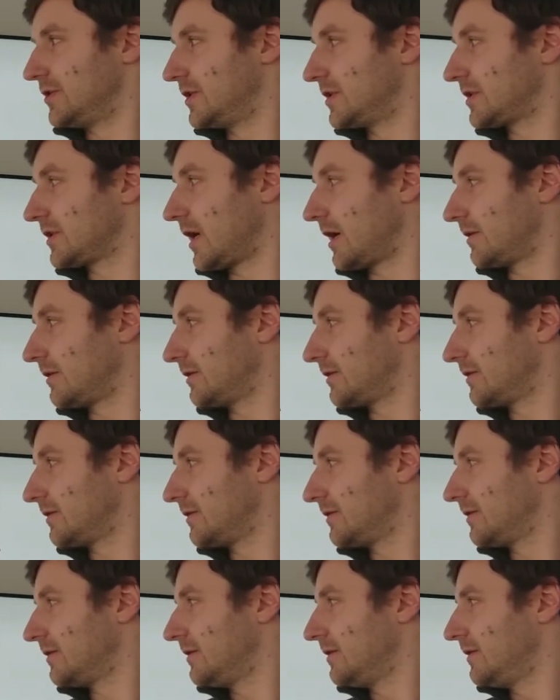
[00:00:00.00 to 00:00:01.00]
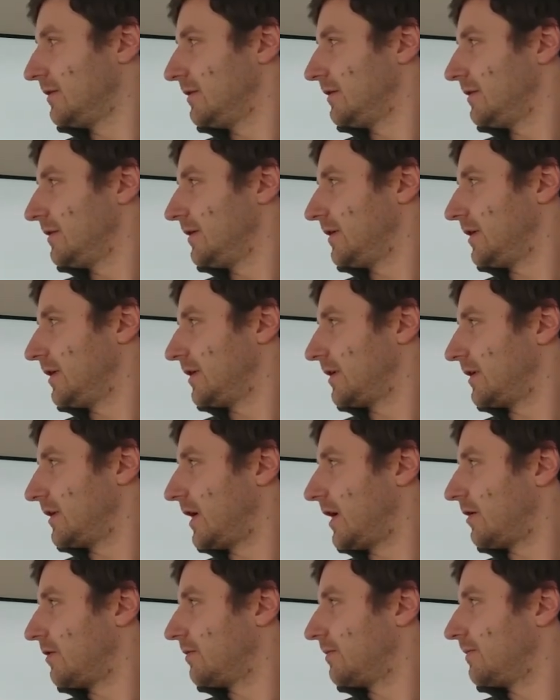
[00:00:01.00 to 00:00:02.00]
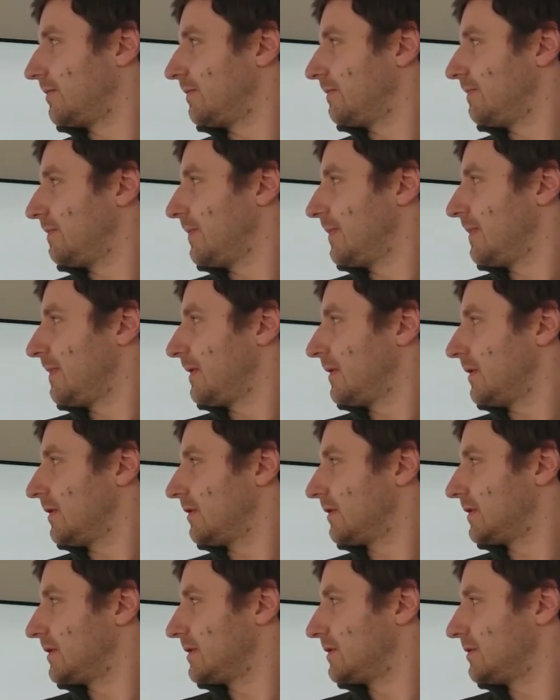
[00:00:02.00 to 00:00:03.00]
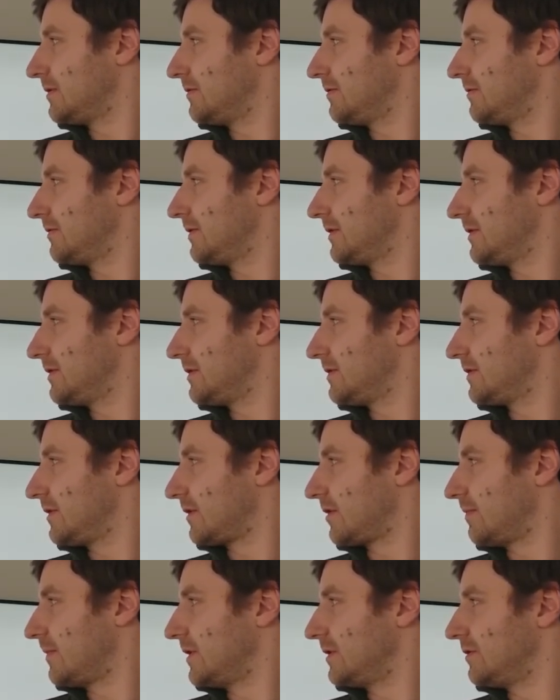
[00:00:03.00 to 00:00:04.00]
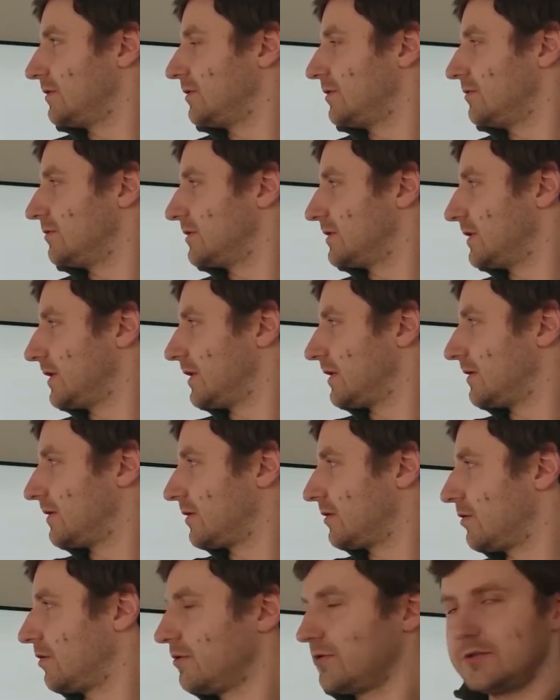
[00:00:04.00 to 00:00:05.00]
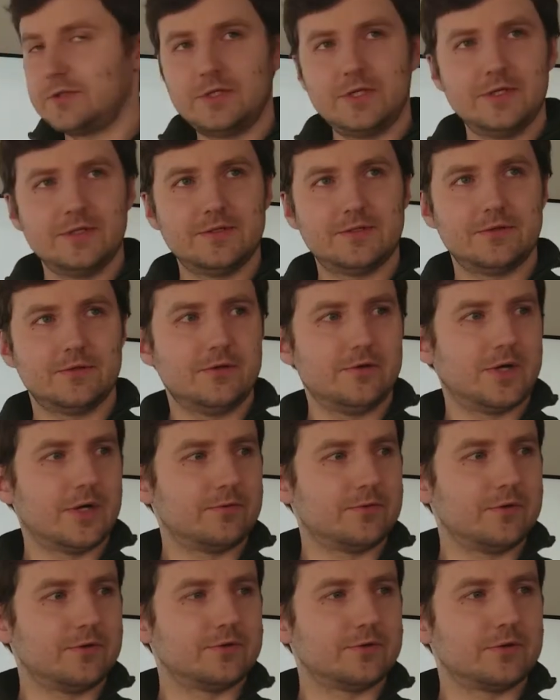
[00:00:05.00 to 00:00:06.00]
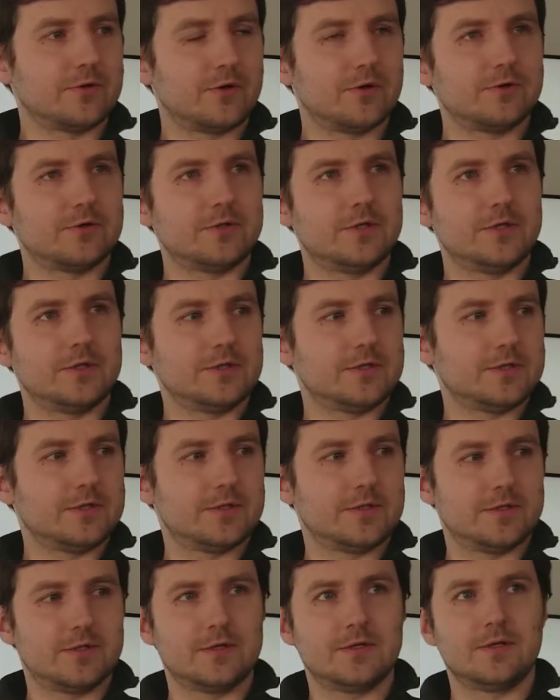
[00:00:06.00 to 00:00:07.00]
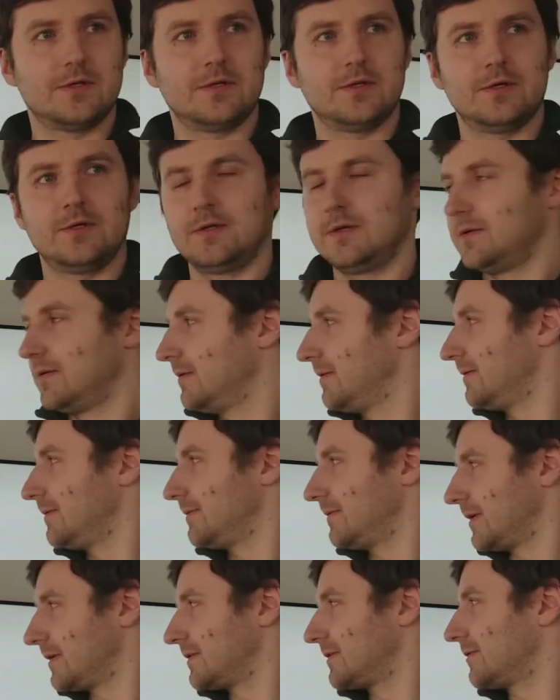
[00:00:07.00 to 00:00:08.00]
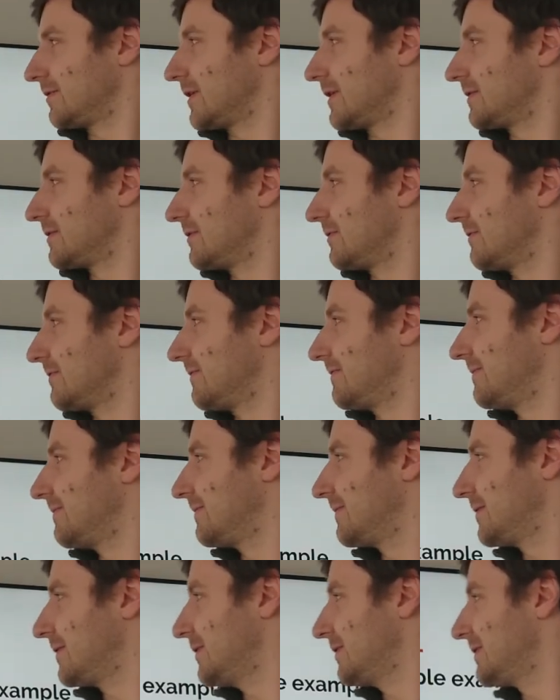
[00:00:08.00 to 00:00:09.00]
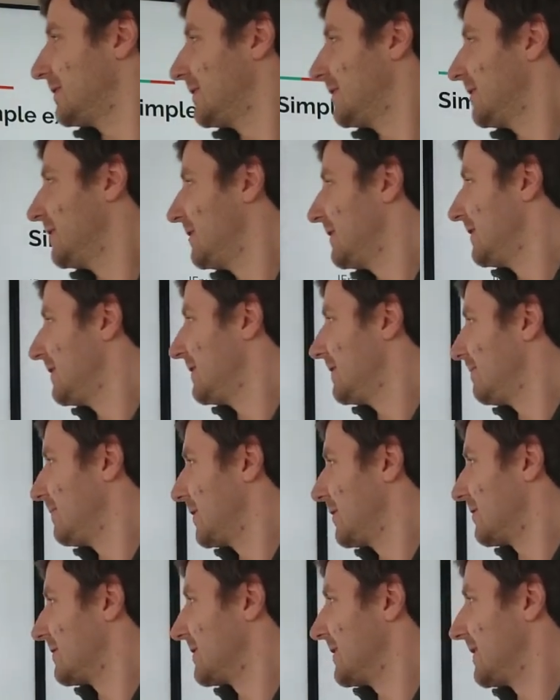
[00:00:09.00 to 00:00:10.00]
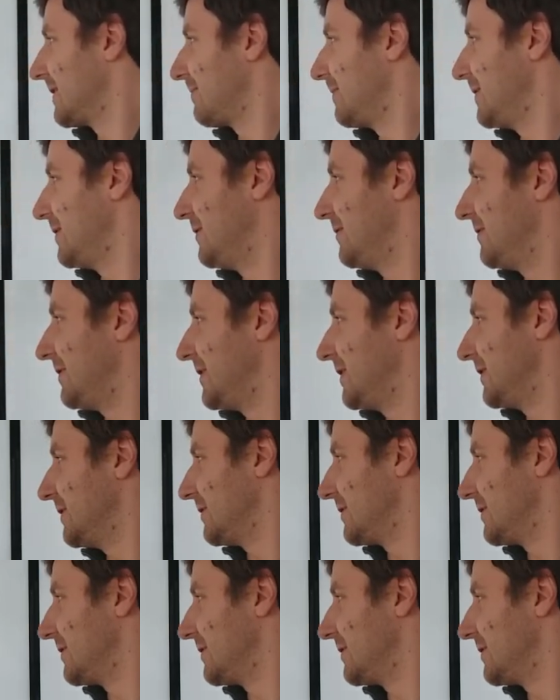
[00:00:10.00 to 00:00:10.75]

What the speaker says: discard it here and now. It's recommended to use the coroutines. You know how to use the coroutines? Yes, okay, so good. Because like when you yield